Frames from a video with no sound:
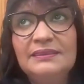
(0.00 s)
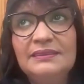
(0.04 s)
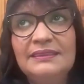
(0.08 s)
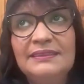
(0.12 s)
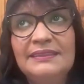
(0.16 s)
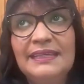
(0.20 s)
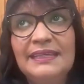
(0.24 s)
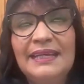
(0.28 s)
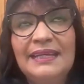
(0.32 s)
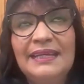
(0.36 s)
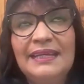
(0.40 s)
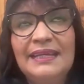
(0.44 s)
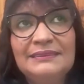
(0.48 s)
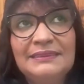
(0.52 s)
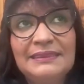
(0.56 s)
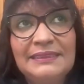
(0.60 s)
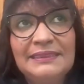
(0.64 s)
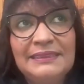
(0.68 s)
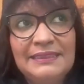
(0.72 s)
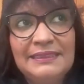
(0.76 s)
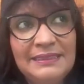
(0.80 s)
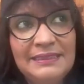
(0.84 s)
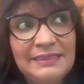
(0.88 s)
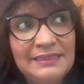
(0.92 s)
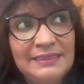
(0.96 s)
That
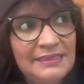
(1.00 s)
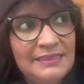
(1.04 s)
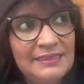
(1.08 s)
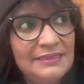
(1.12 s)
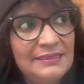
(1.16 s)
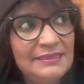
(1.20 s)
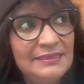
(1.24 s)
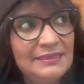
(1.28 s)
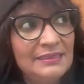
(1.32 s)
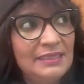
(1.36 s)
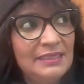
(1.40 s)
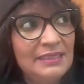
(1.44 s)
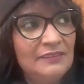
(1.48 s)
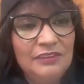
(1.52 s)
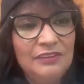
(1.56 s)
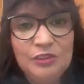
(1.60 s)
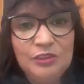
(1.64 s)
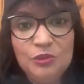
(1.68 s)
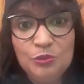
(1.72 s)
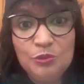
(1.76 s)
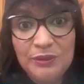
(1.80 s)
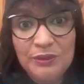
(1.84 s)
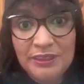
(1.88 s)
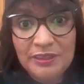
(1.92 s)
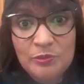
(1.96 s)
is a
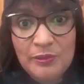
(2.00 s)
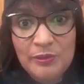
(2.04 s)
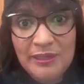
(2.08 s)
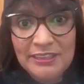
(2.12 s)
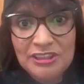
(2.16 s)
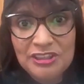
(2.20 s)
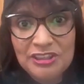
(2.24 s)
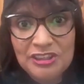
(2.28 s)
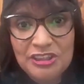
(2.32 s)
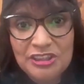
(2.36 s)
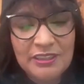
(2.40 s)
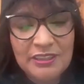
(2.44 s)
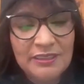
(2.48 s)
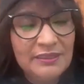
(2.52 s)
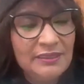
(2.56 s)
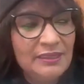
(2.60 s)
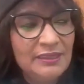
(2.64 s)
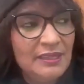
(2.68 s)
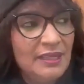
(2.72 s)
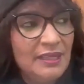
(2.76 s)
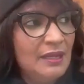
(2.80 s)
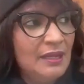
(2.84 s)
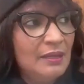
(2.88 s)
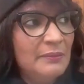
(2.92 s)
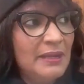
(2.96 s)
loaded
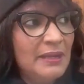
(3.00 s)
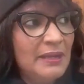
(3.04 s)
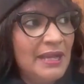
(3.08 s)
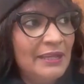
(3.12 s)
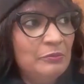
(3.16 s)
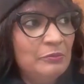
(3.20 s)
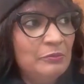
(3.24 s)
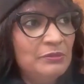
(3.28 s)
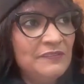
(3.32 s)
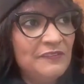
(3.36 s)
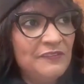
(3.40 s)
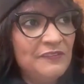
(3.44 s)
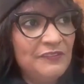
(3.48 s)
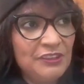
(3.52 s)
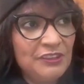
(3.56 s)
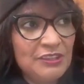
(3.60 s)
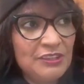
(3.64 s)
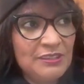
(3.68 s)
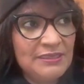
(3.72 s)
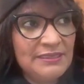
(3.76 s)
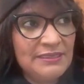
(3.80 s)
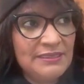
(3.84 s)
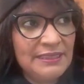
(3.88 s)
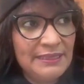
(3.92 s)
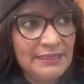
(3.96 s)
question. I would
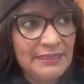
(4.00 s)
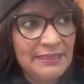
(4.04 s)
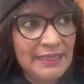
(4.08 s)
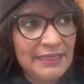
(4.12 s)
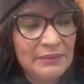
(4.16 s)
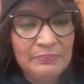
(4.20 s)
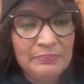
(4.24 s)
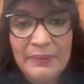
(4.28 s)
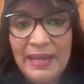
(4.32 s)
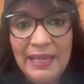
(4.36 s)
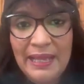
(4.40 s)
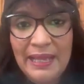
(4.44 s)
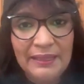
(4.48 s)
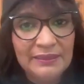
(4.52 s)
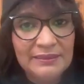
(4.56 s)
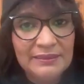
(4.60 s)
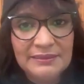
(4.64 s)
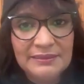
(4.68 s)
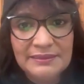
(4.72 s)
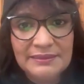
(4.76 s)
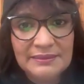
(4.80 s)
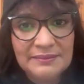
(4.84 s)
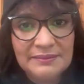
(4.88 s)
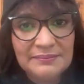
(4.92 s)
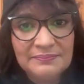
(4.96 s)
first say that
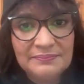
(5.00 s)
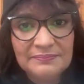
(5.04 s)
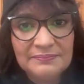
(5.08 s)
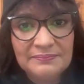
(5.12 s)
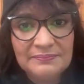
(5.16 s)
balance.